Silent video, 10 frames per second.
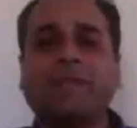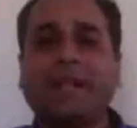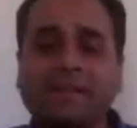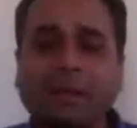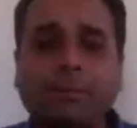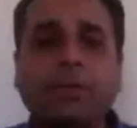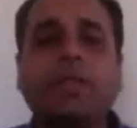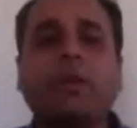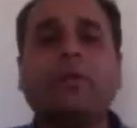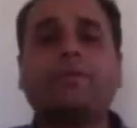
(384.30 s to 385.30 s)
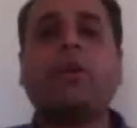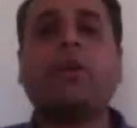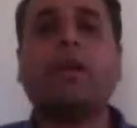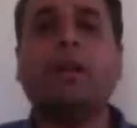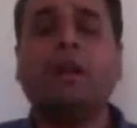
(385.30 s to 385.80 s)
That is the beauty of
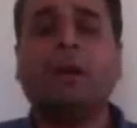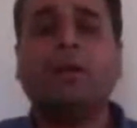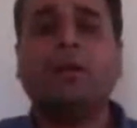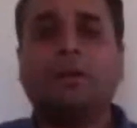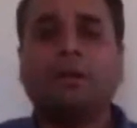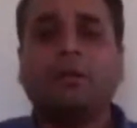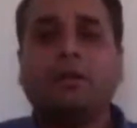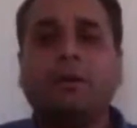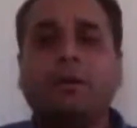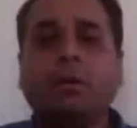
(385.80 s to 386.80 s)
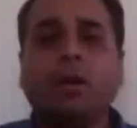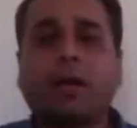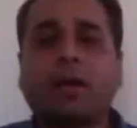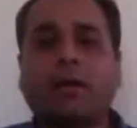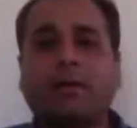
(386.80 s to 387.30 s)
your
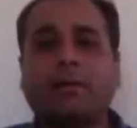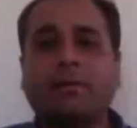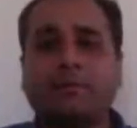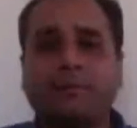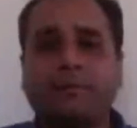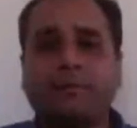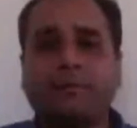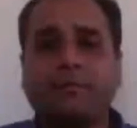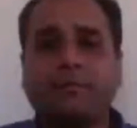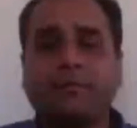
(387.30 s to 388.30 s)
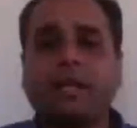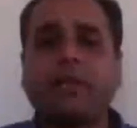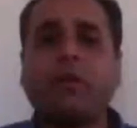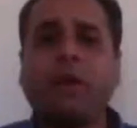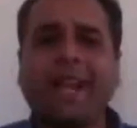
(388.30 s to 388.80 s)
work,
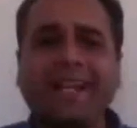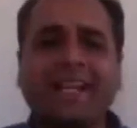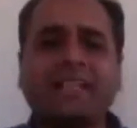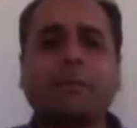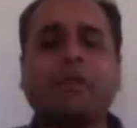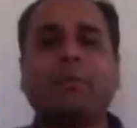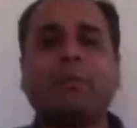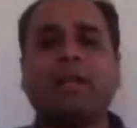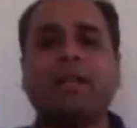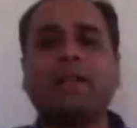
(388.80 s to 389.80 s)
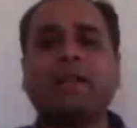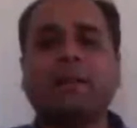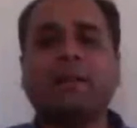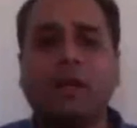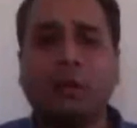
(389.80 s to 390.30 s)
that you have endless
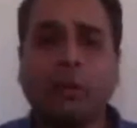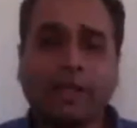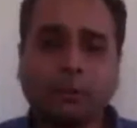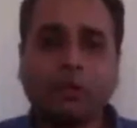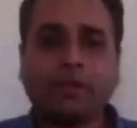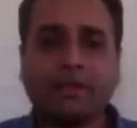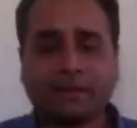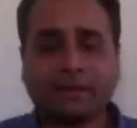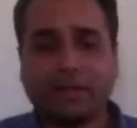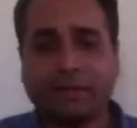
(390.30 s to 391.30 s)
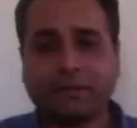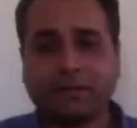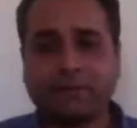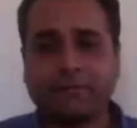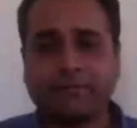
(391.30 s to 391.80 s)
possibilities to explore this
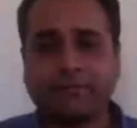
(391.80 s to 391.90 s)
case,